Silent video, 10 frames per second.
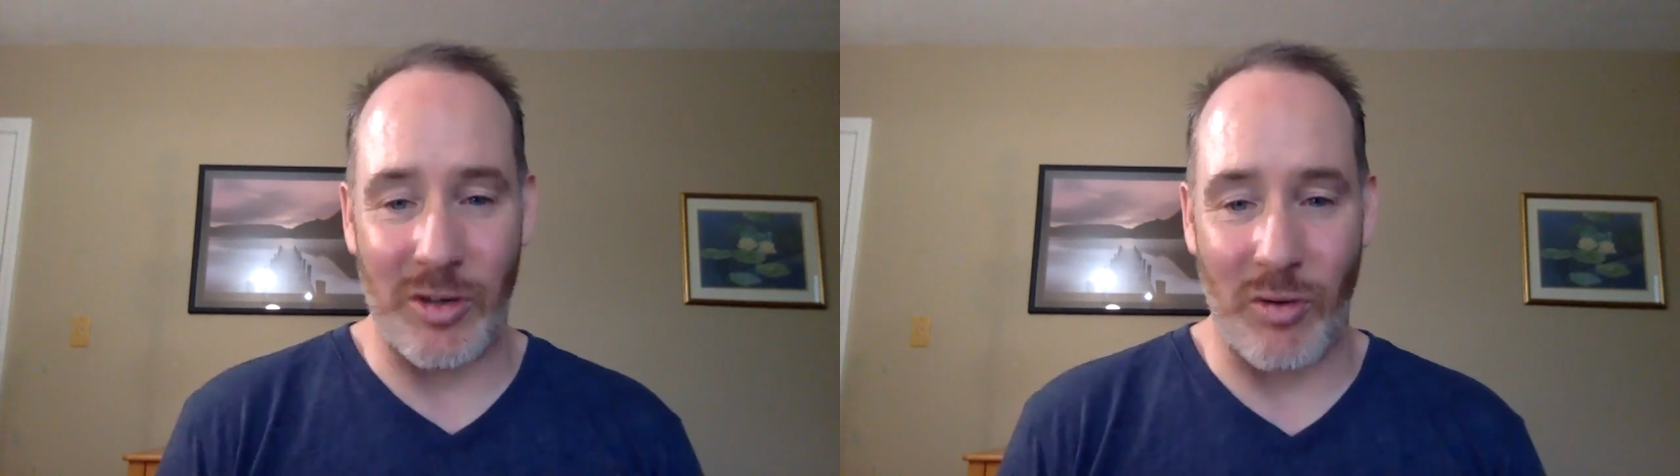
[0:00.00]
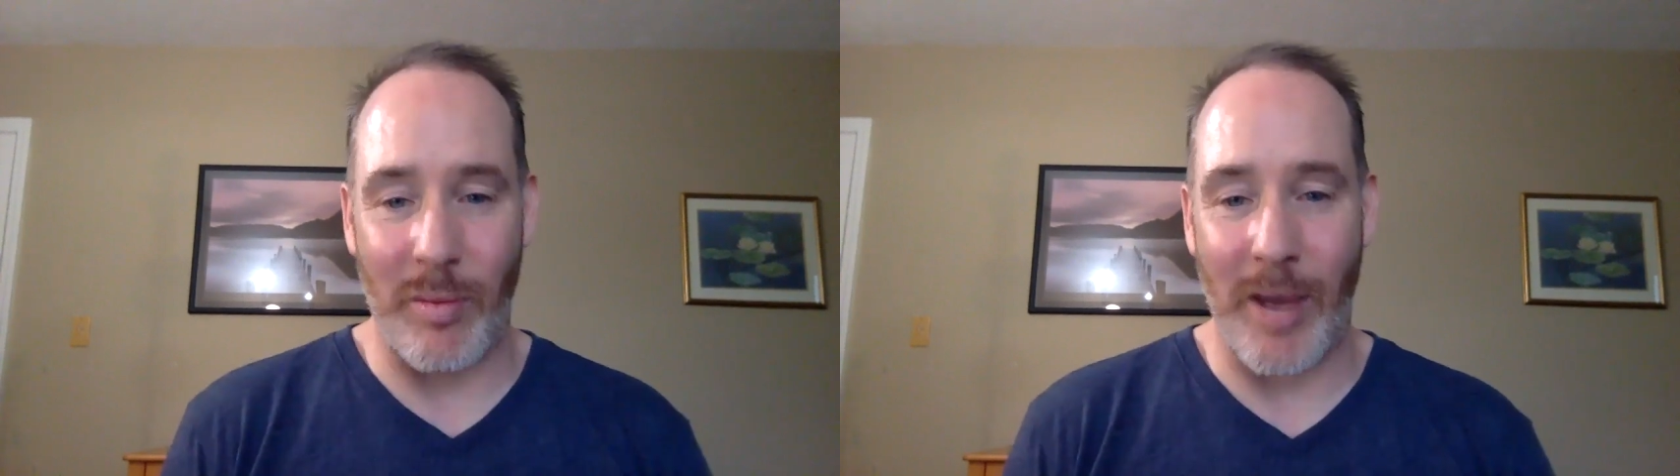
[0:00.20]

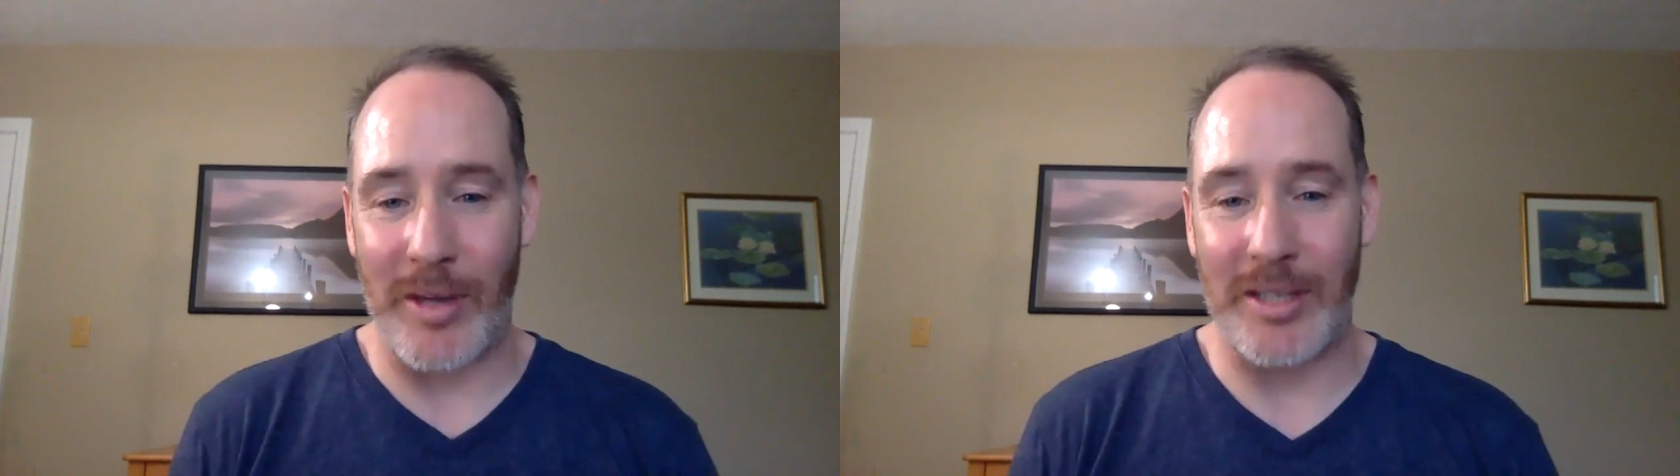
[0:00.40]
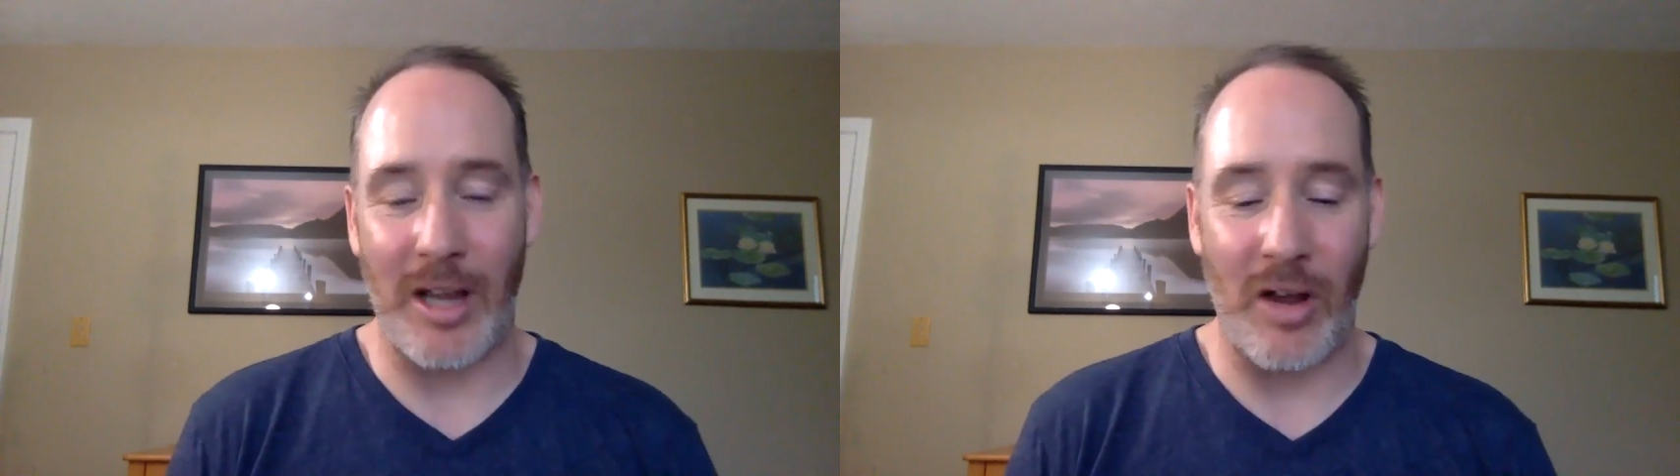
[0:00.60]
to remind
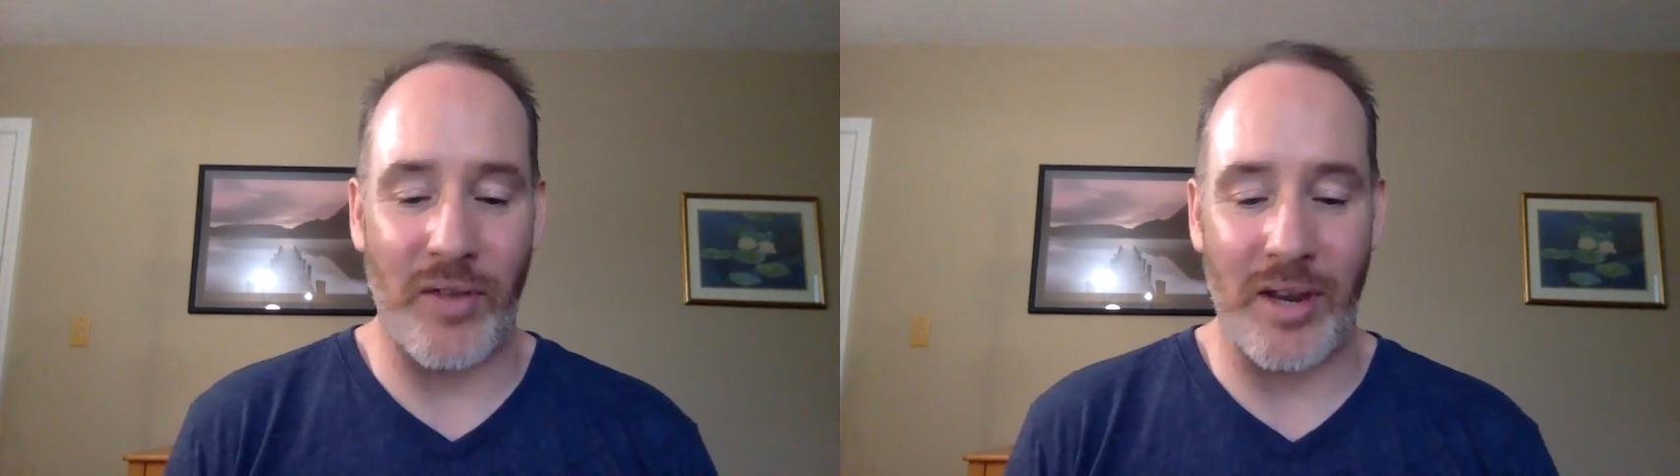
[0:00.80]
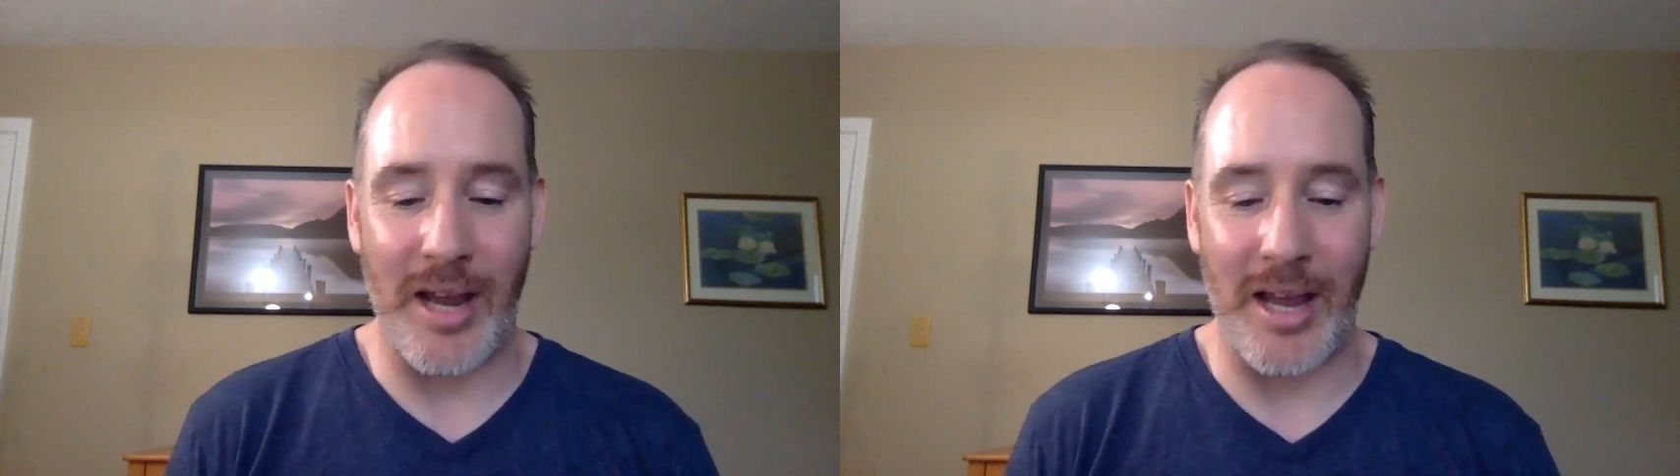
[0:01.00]
myself
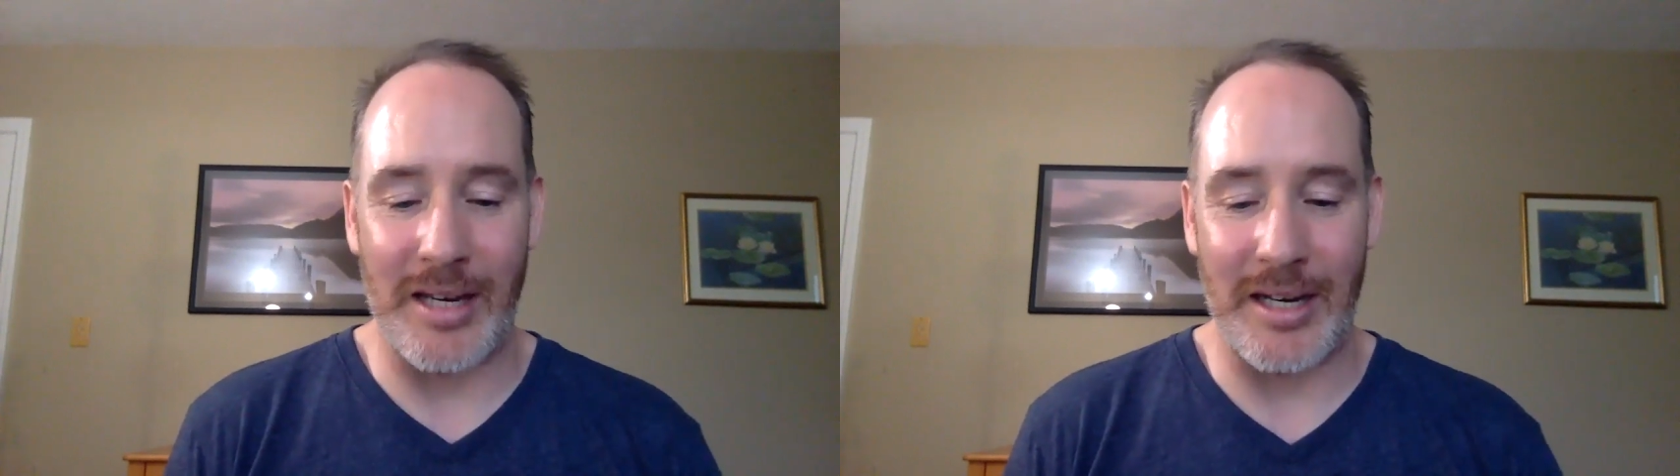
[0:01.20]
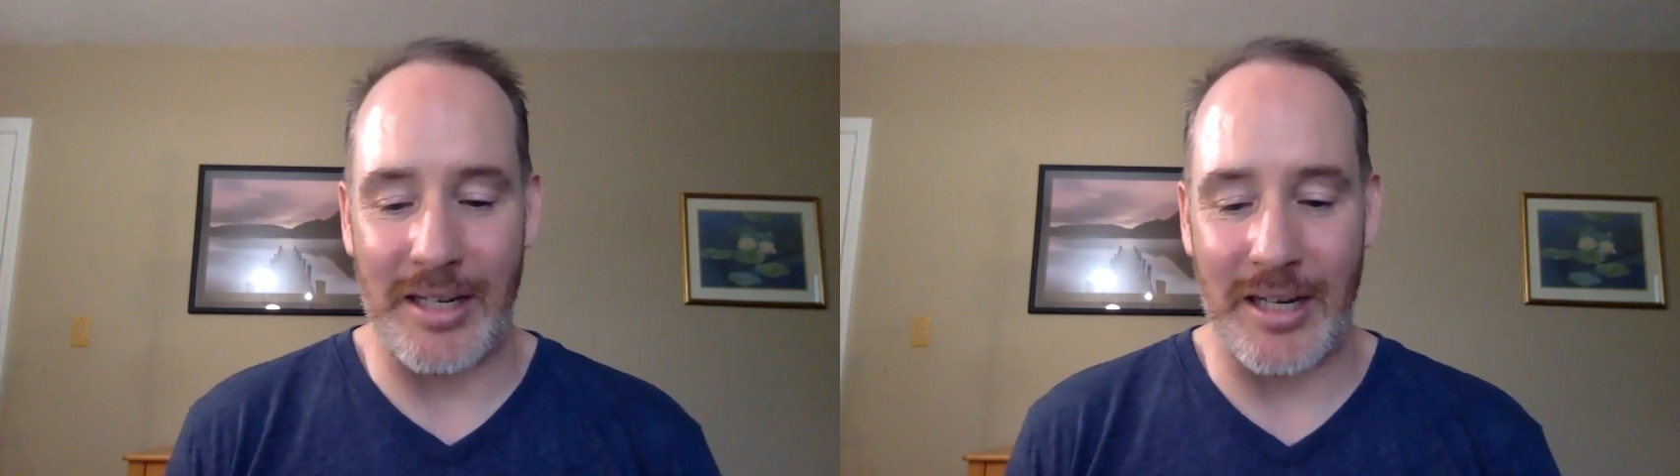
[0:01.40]
and
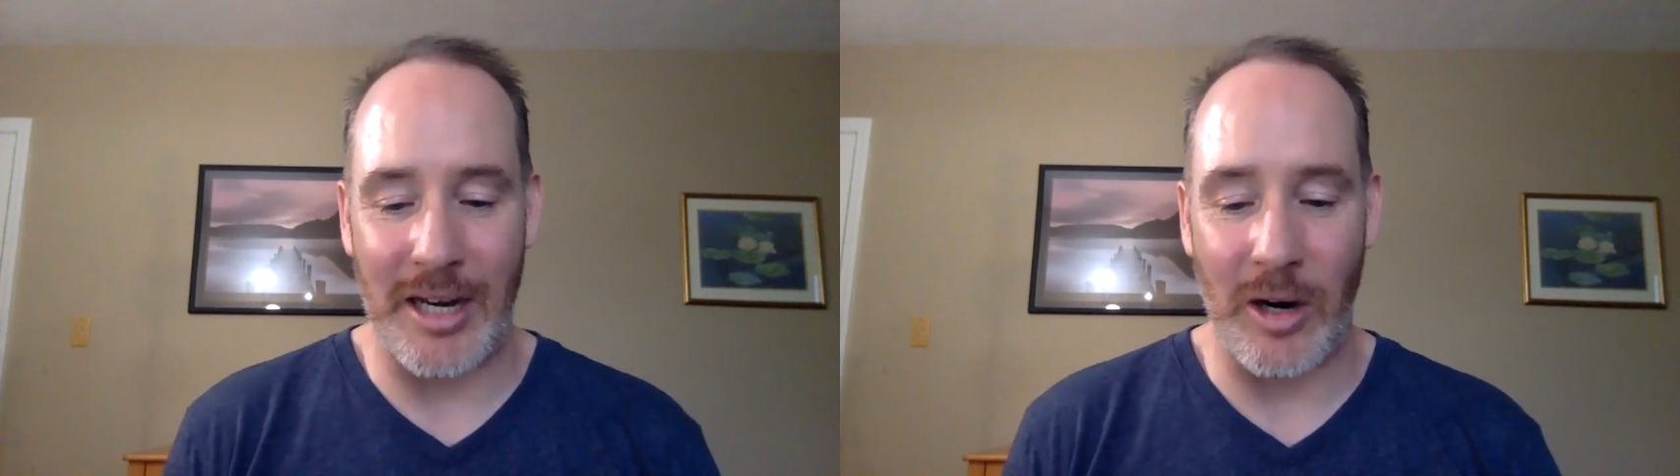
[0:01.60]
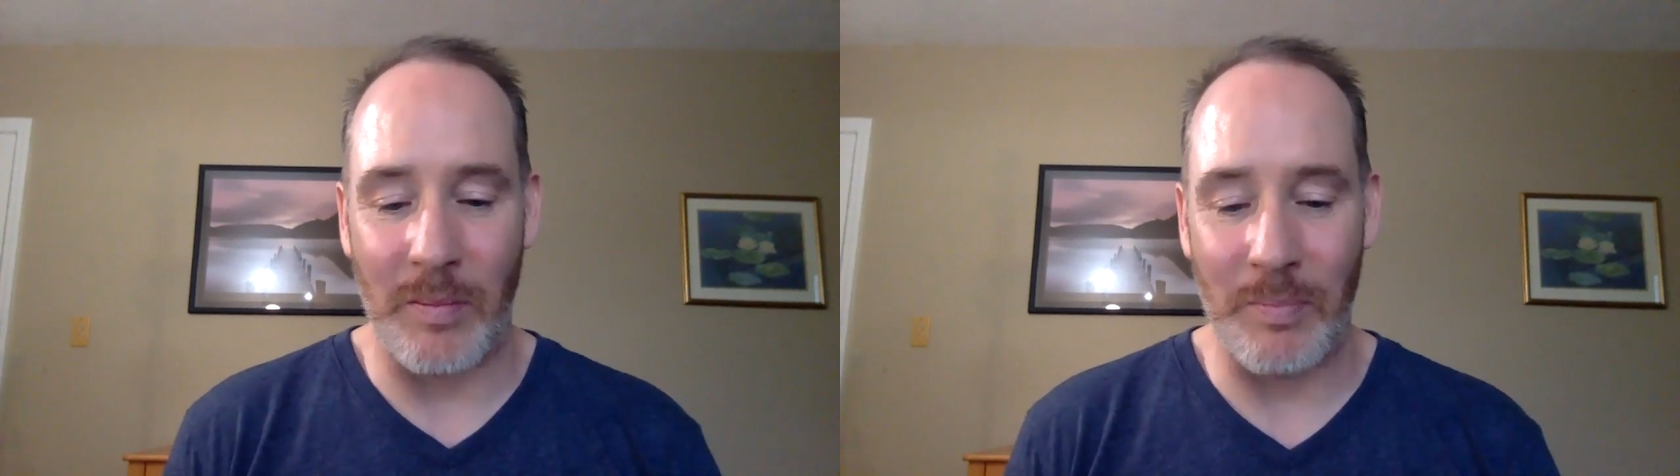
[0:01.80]
needed to
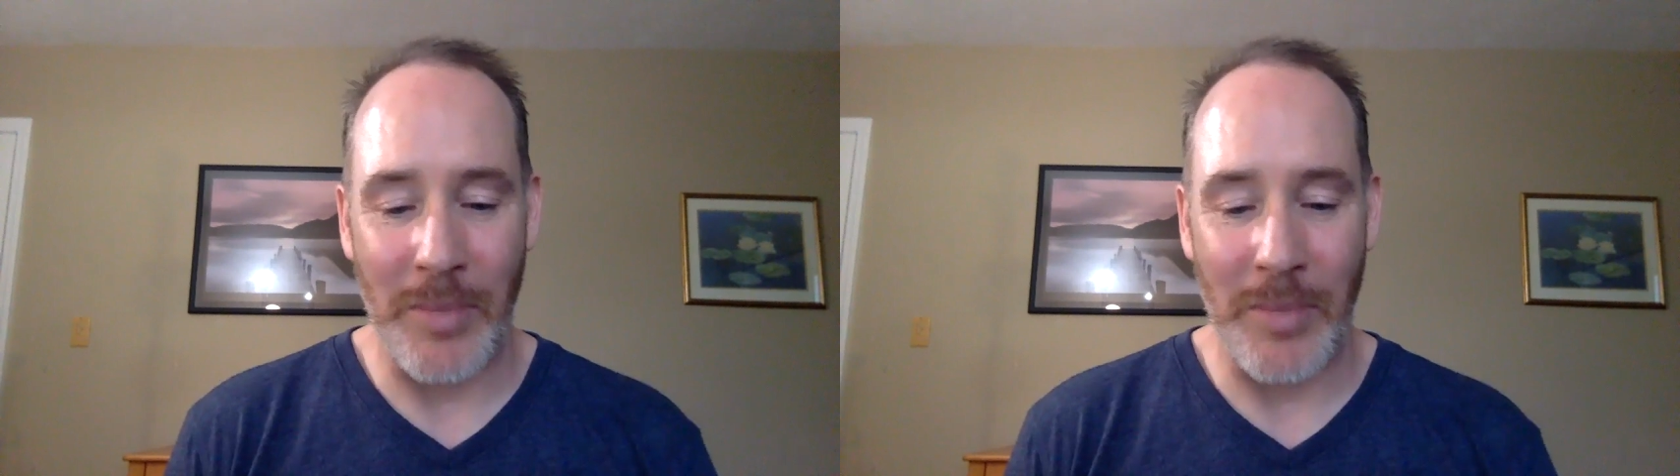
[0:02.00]
hear.